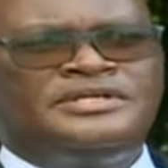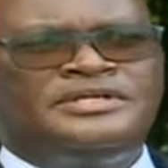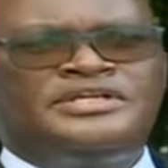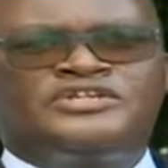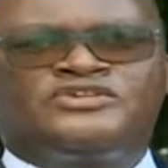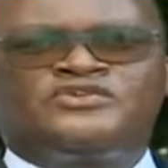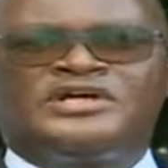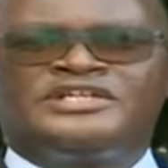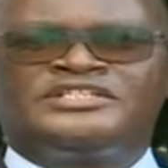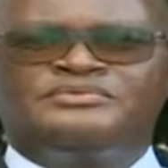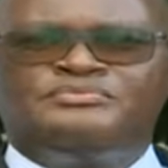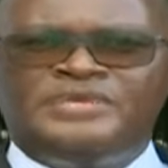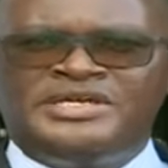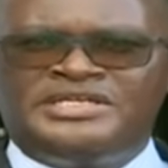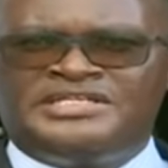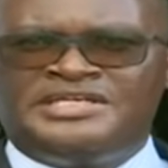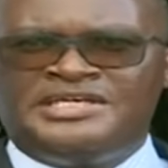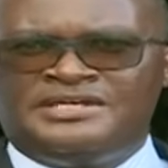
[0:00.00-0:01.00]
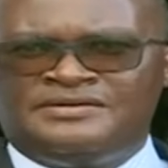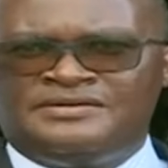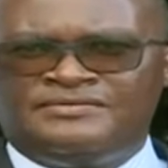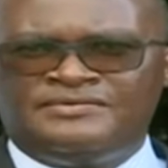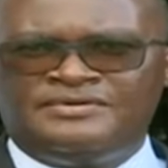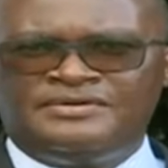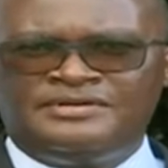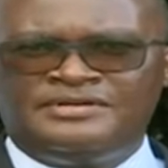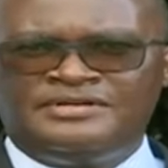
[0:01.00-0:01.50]
transmitting
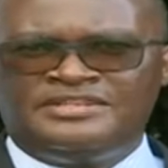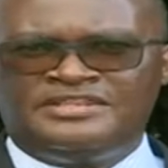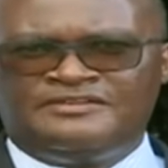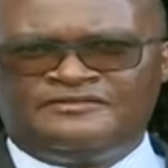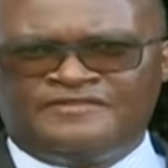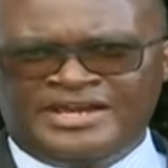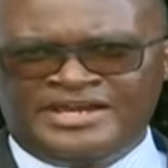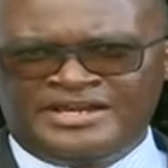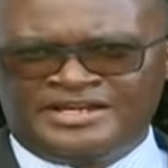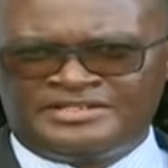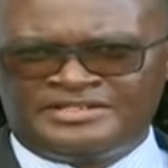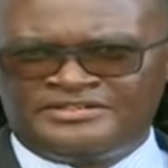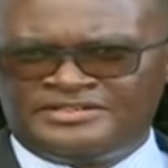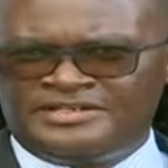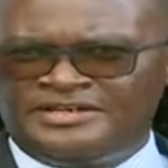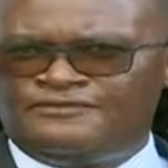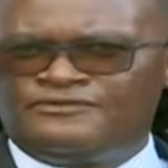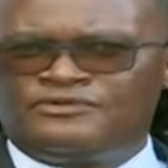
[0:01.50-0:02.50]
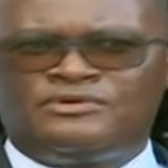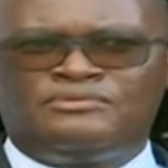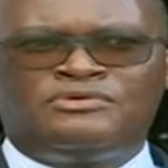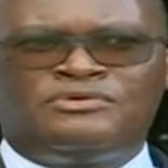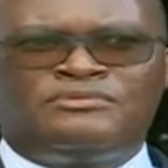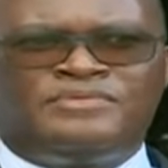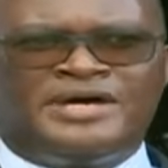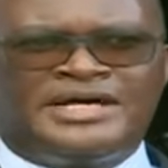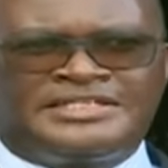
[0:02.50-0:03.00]
the virus, say from
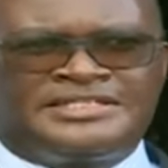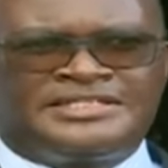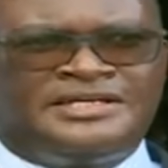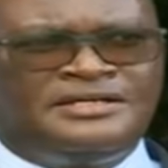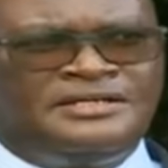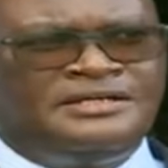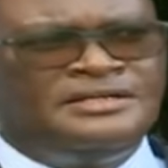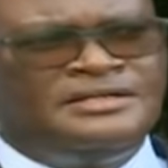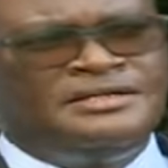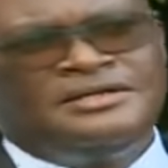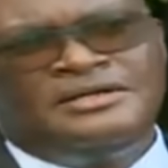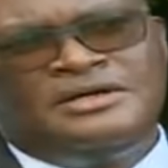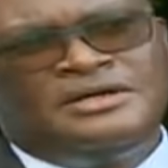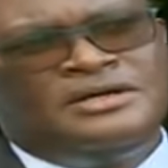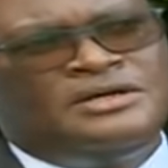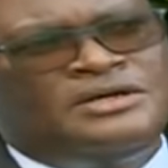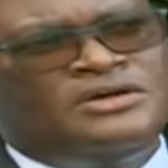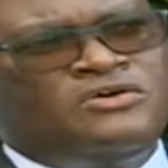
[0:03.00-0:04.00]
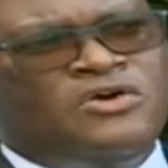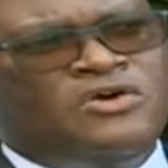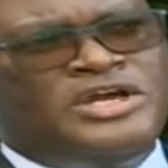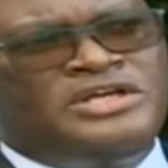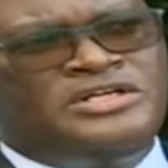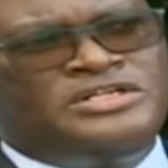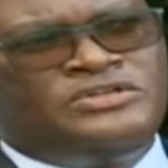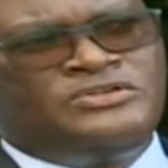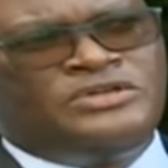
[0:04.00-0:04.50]
Mombasa,
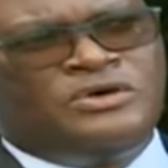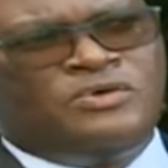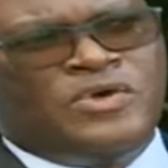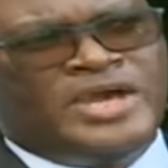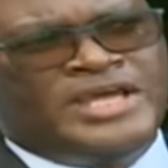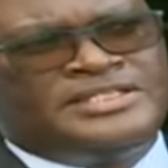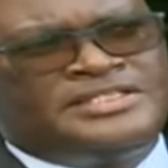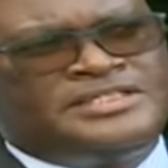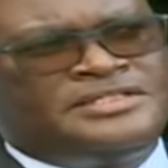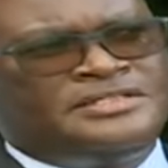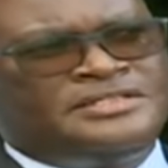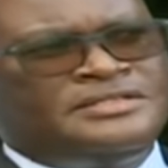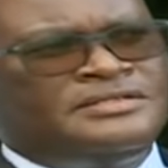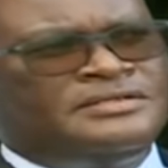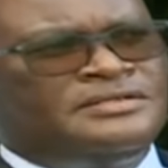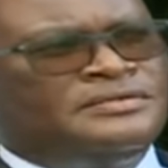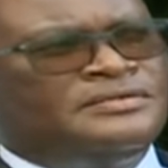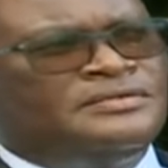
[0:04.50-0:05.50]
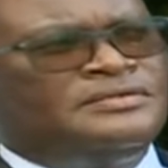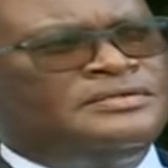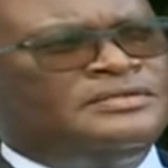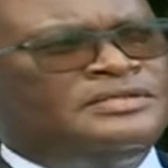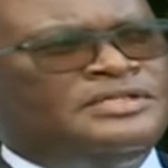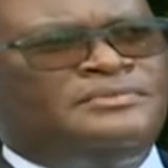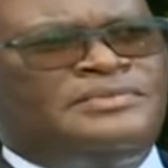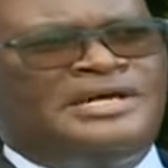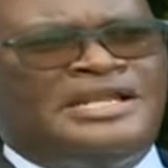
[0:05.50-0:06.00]
going to the west
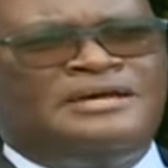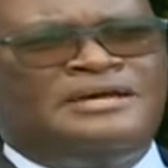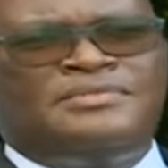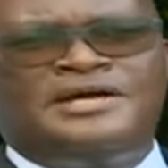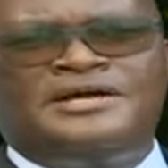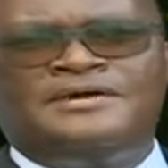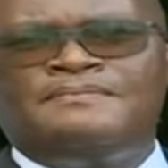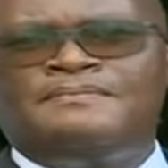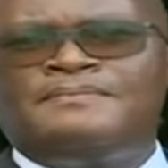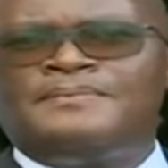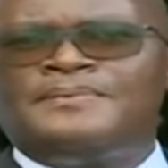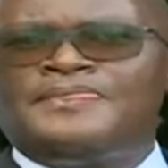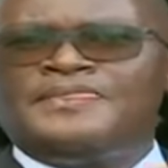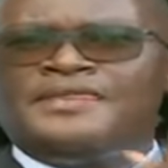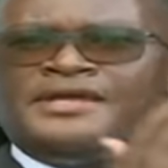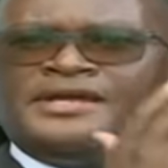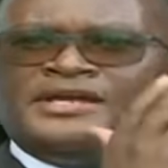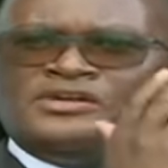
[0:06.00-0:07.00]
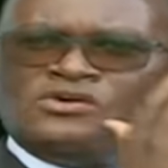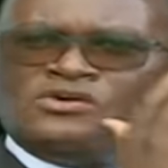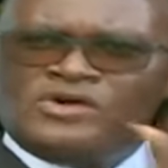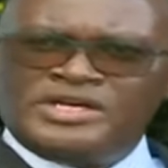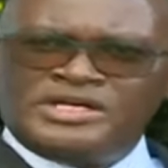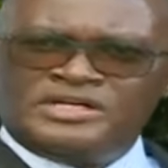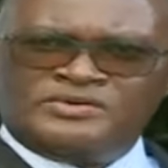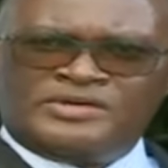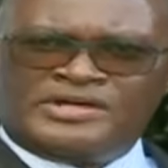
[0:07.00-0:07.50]
in Malaba, and
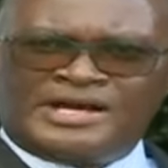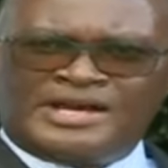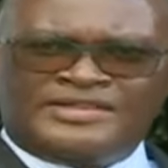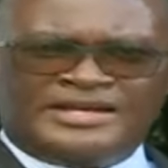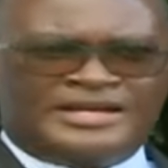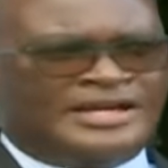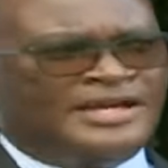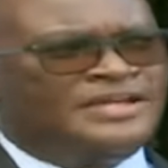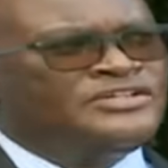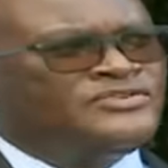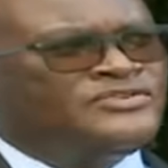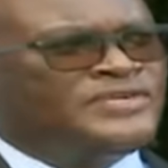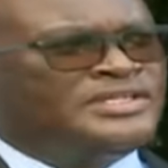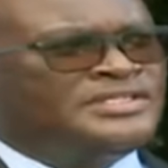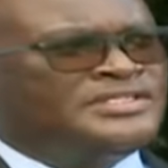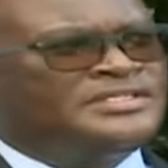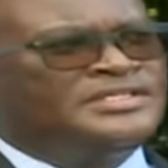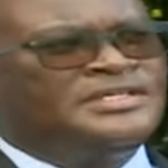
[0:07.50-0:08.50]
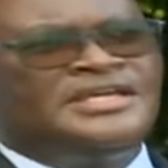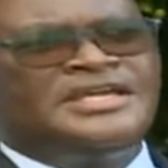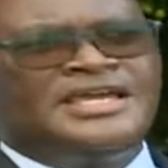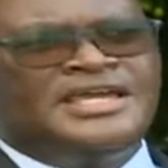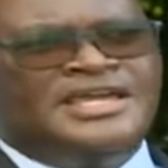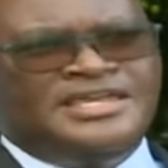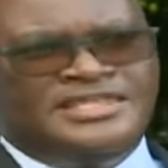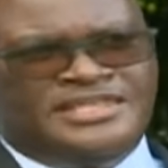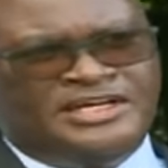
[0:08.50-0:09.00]
going to other countries
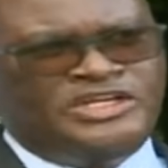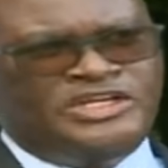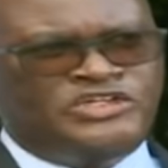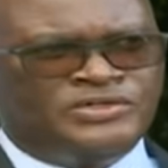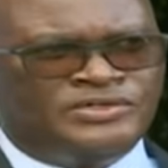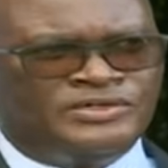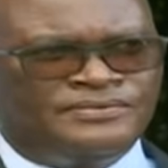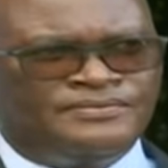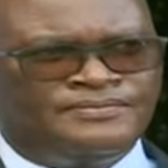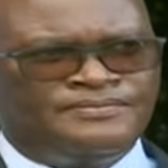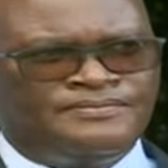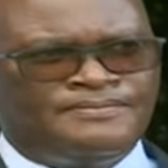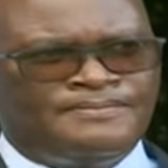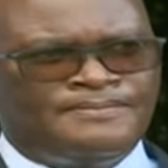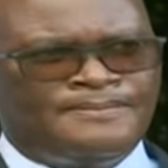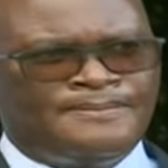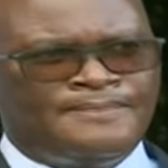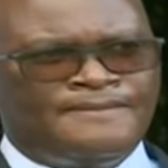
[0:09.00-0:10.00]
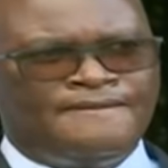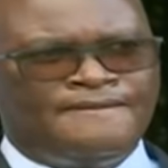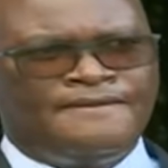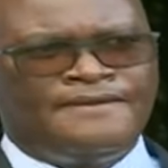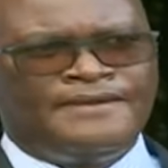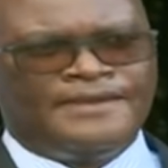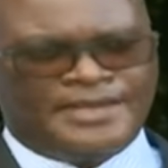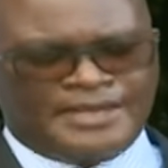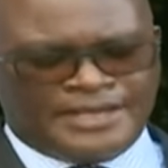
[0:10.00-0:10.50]
in the region.
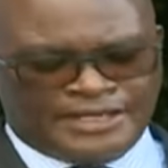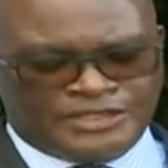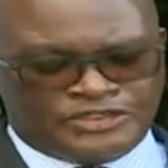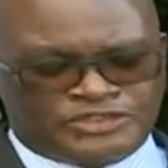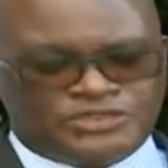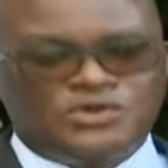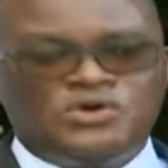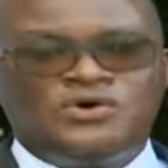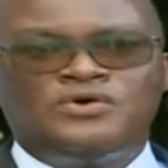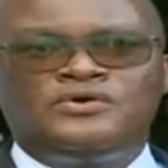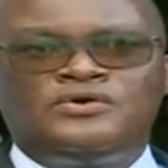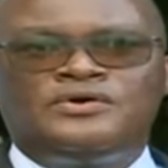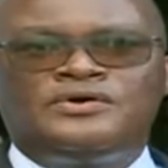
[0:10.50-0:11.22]
And so,